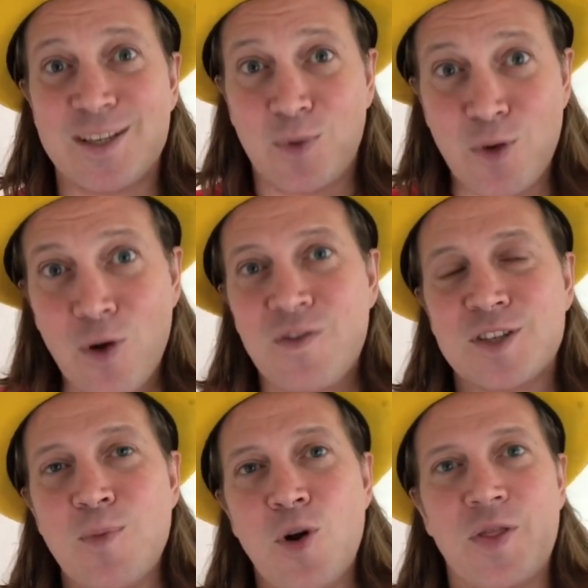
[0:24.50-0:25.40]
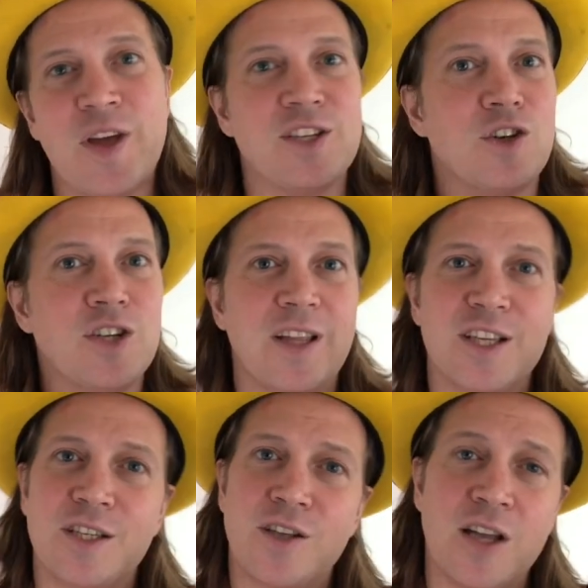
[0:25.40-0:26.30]
with all of the smaller things, usually there
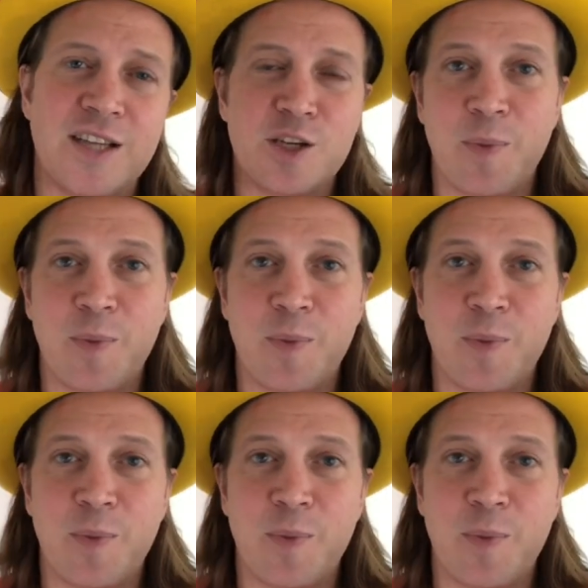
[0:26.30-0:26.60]
just turns out